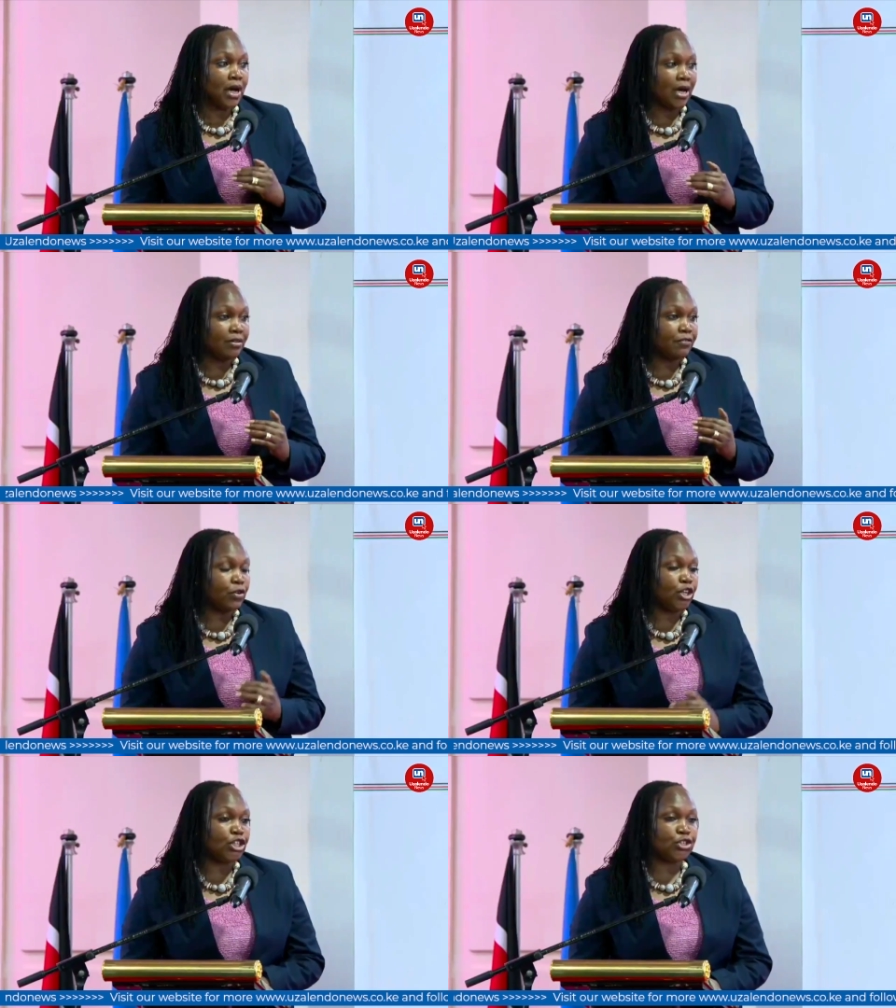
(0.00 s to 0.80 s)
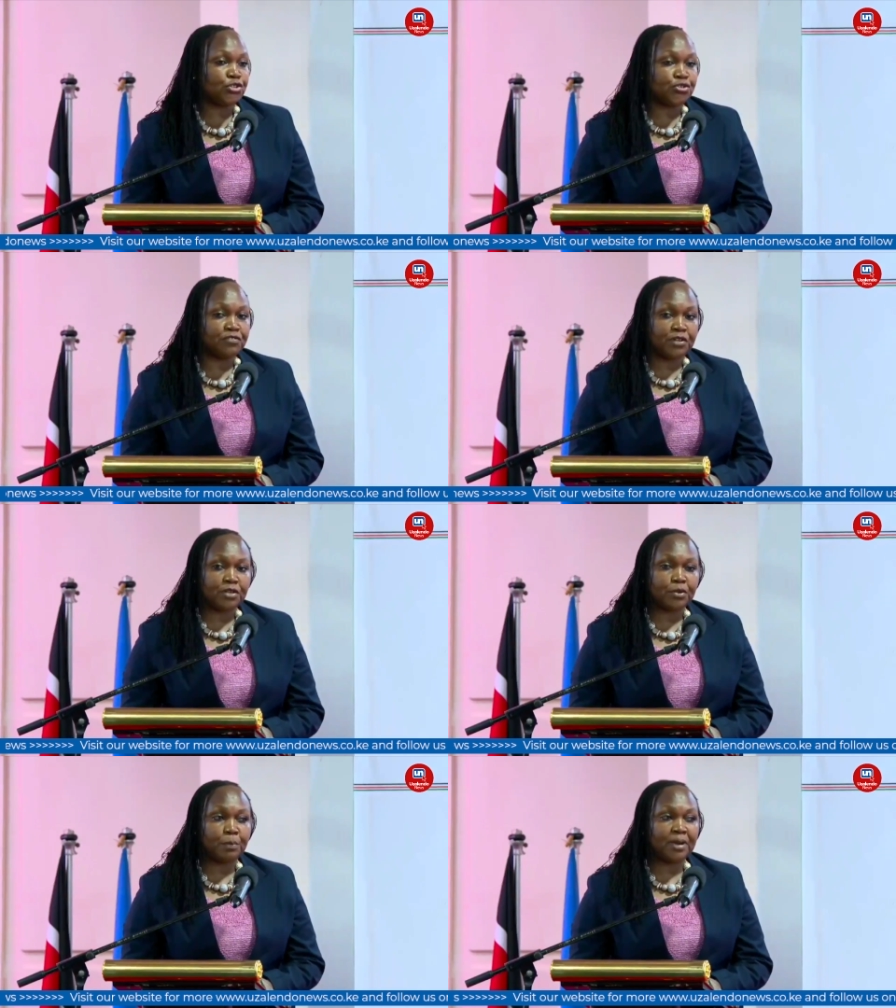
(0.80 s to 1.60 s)
at the foundation
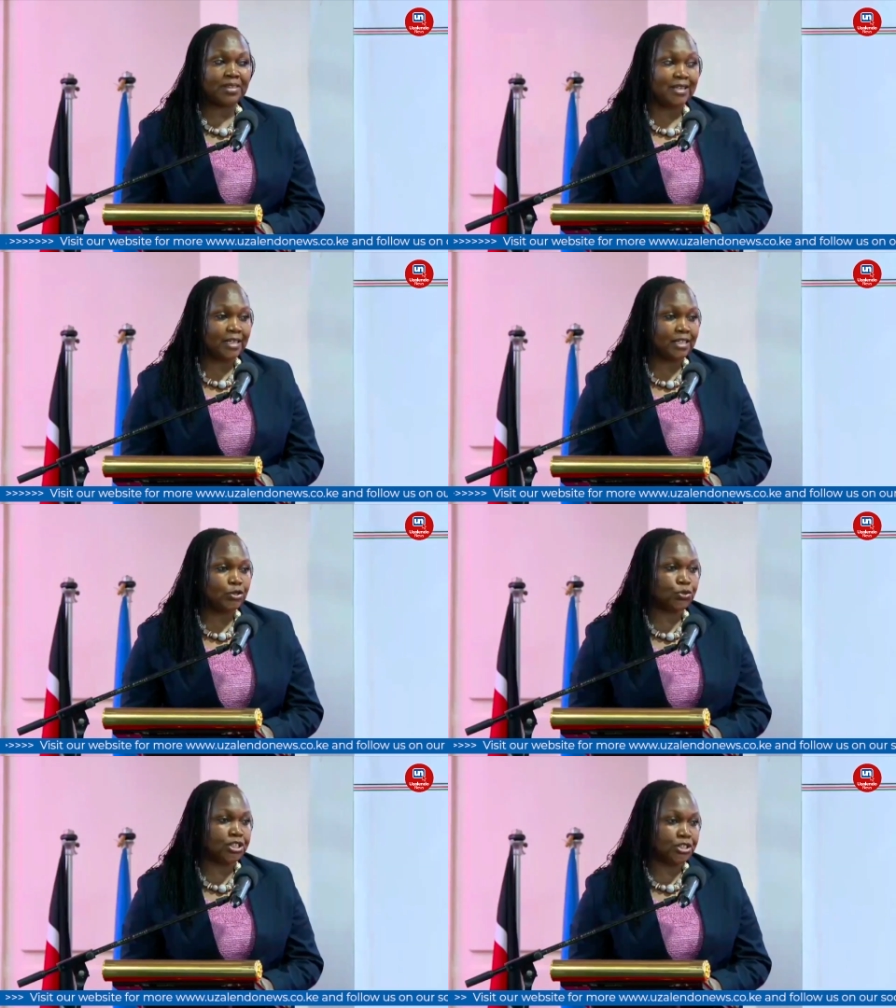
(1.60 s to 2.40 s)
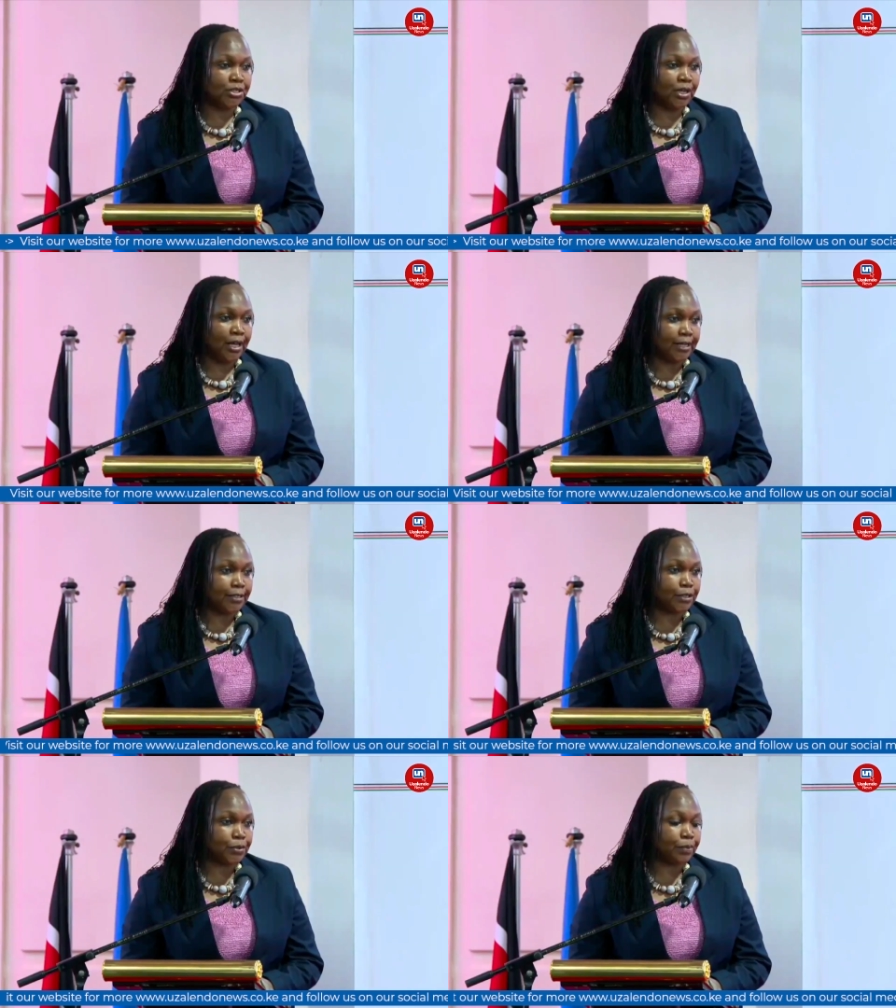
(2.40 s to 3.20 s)
driven by the need to
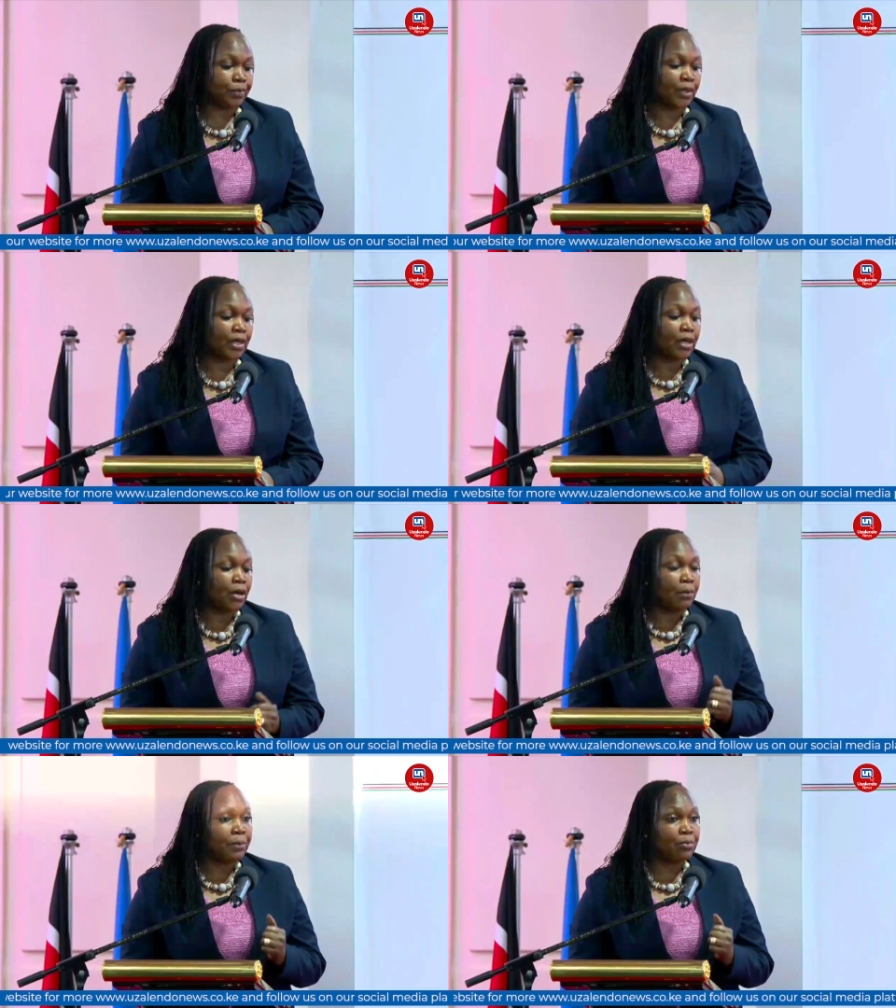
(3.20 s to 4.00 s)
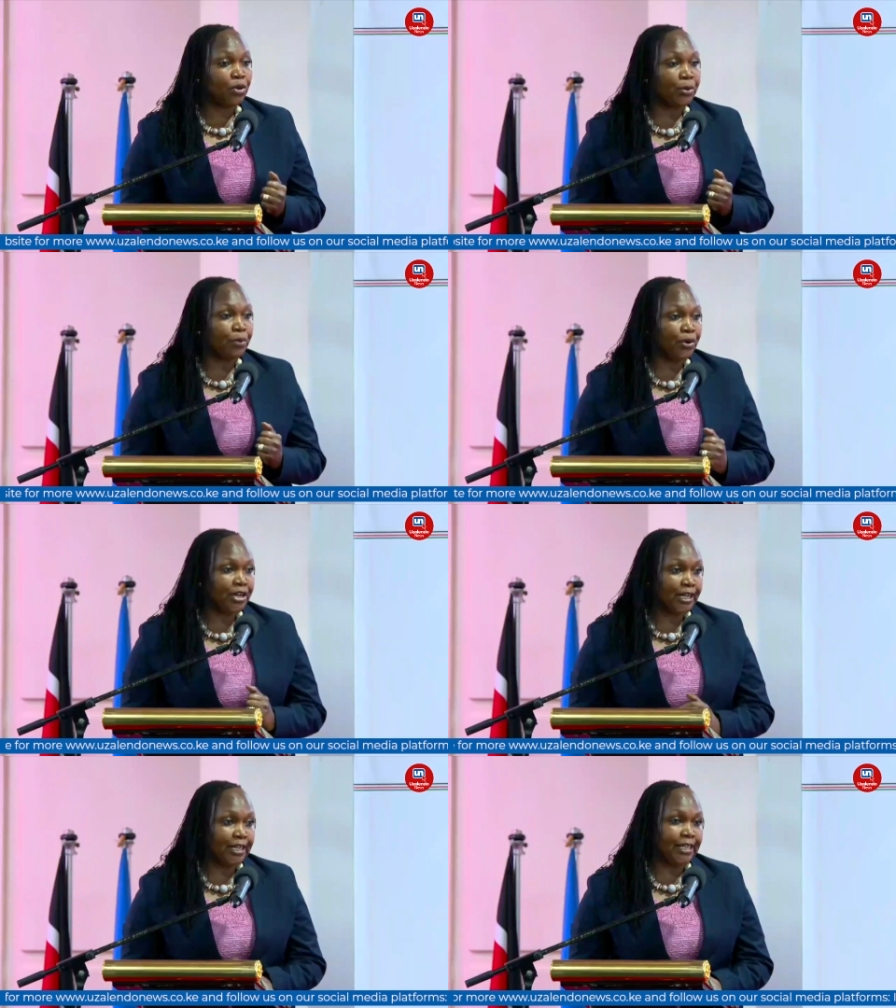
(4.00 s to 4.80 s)
digitalize, but more
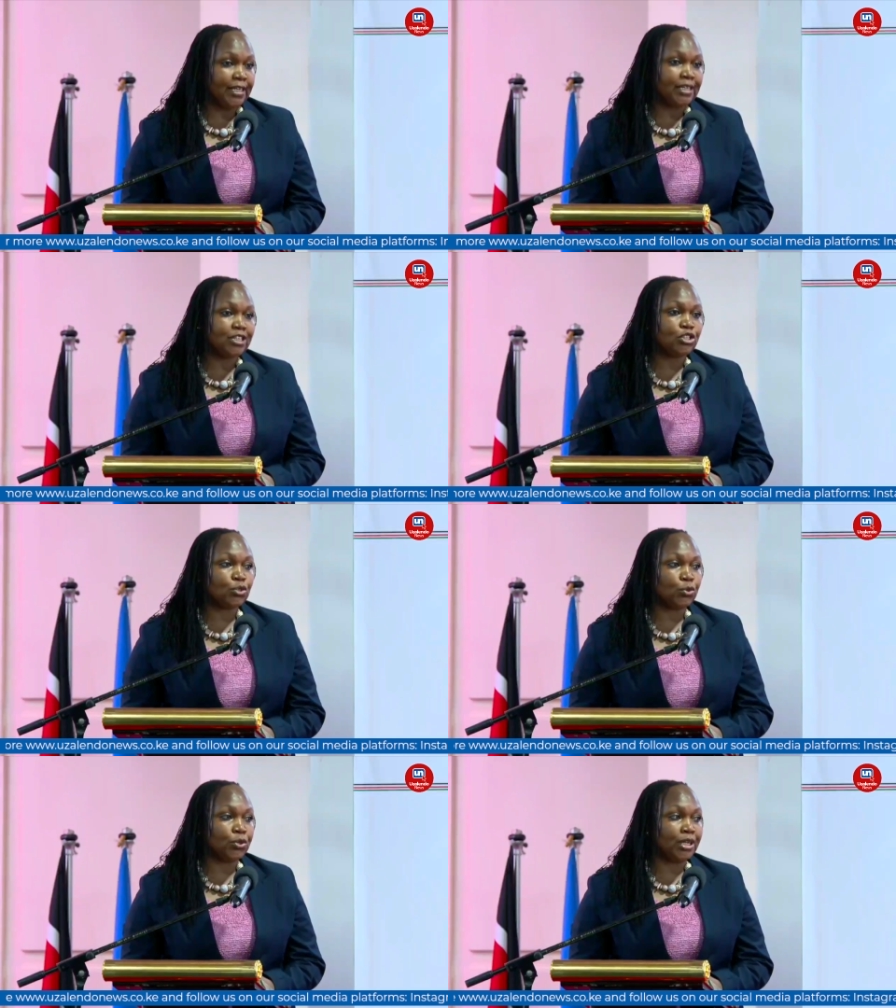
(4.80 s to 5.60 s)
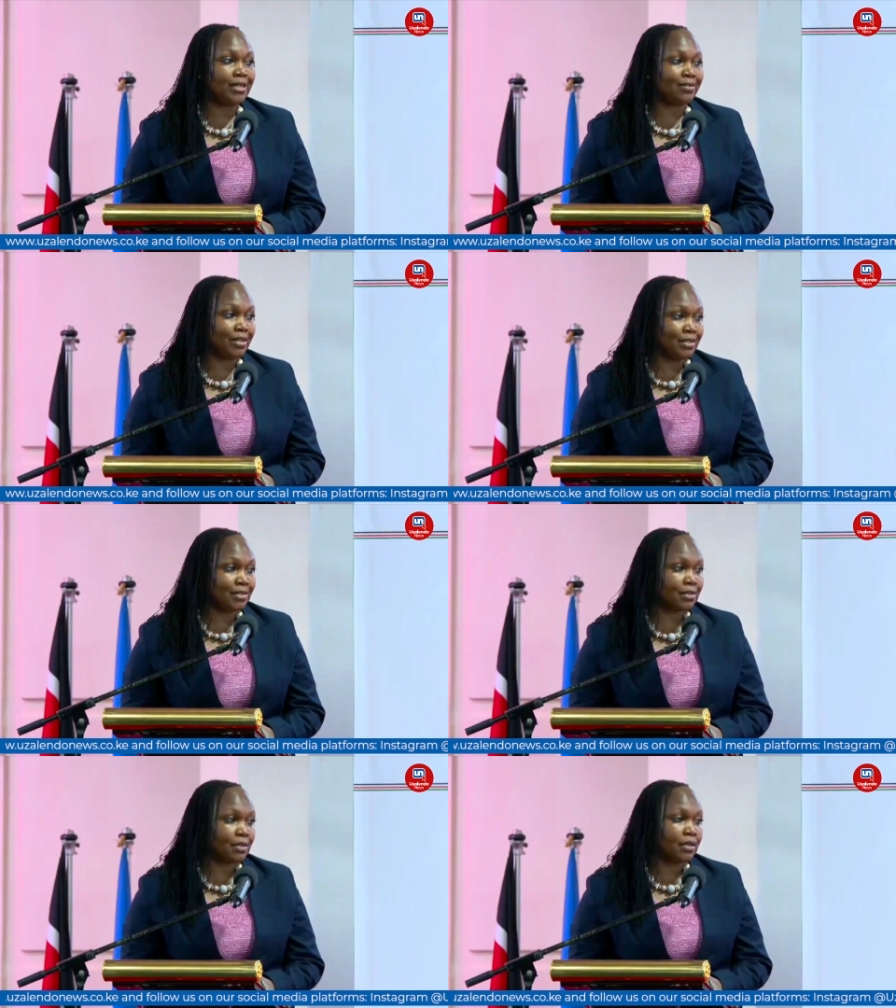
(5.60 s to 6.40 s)
importantly, to
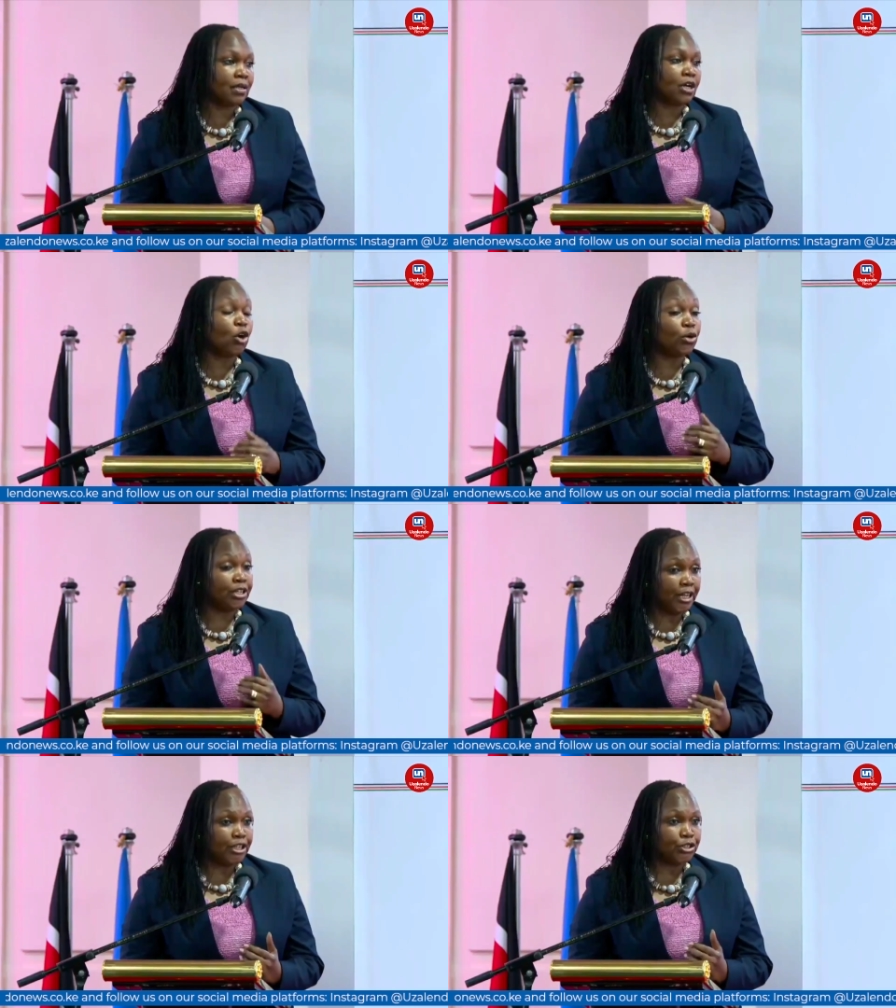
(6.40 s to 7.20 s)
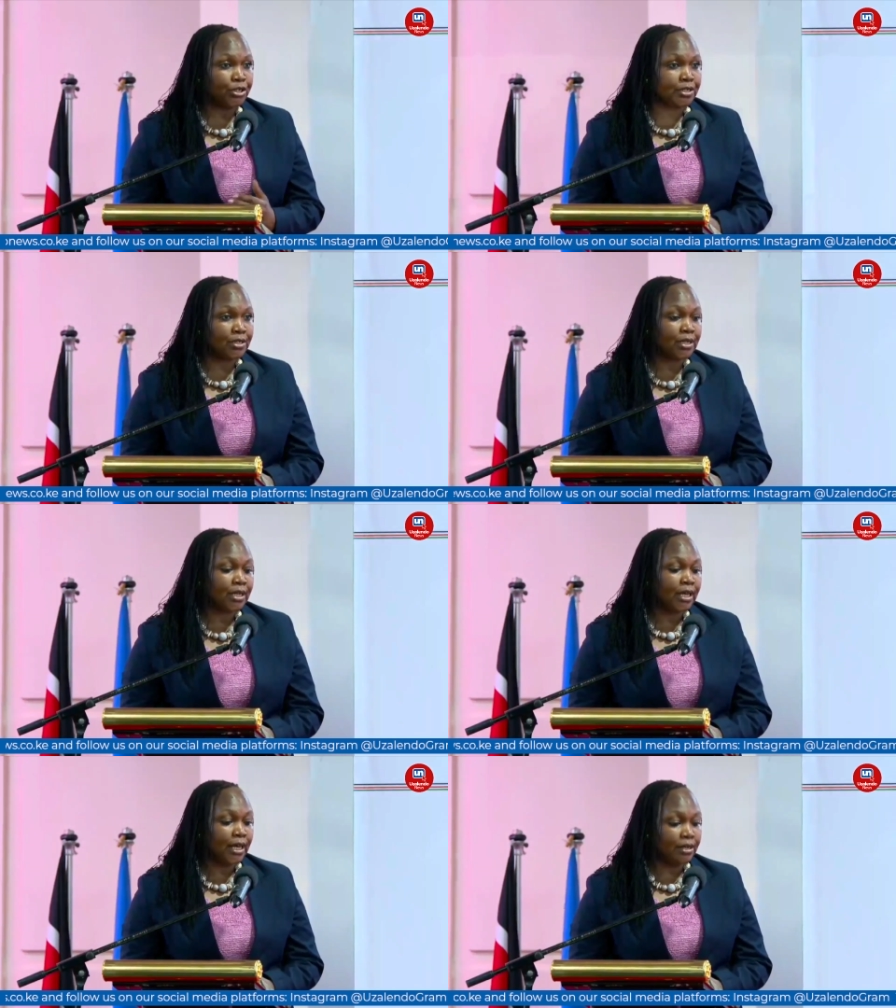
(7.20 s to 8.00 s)
increase coordination
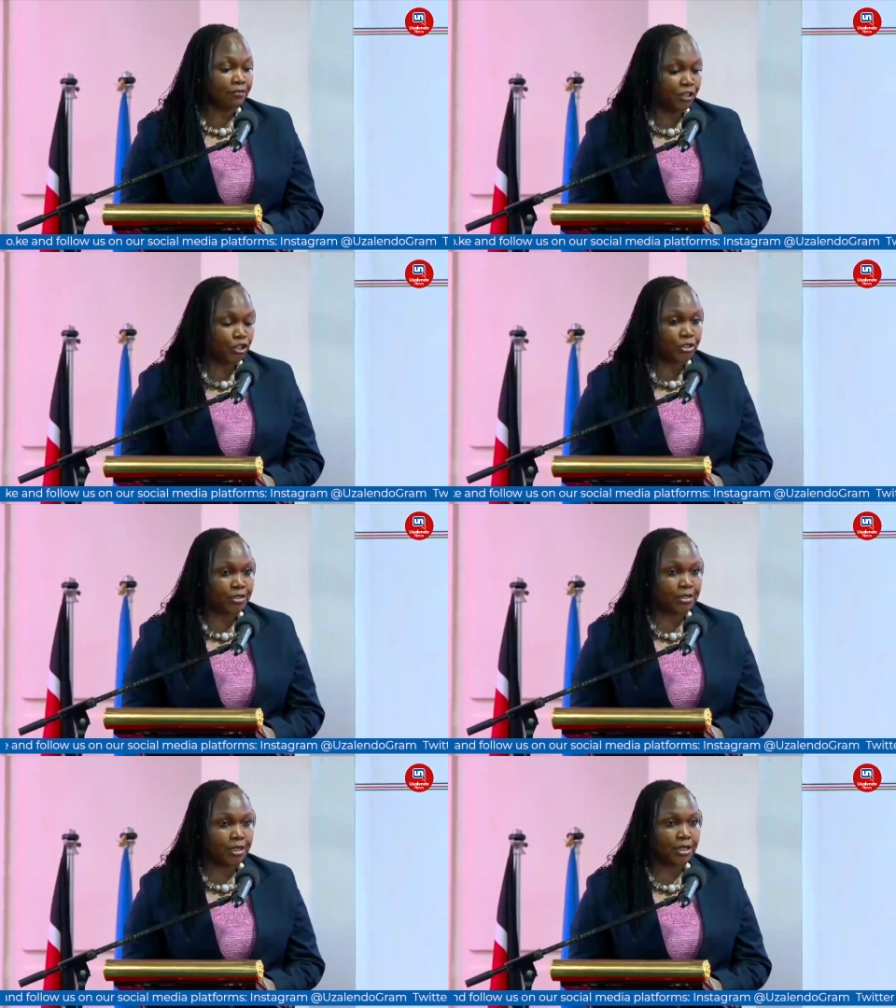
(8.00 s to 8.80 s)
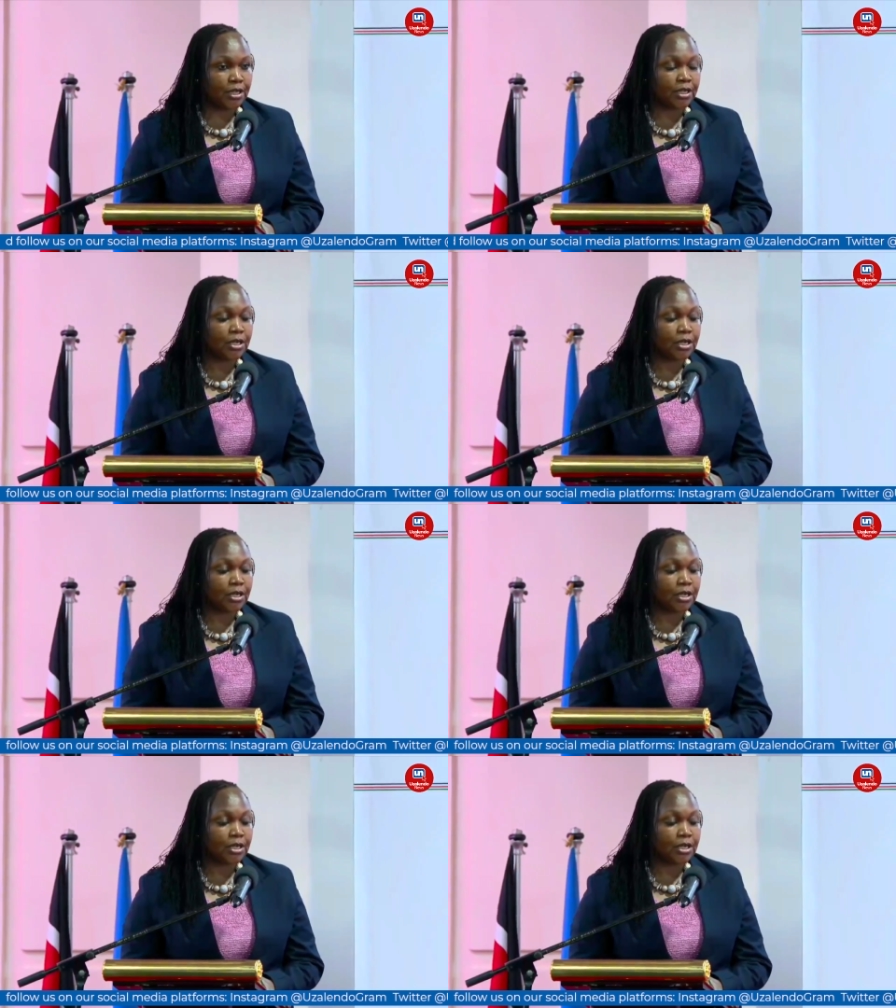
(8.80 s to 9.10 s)
and efficiency.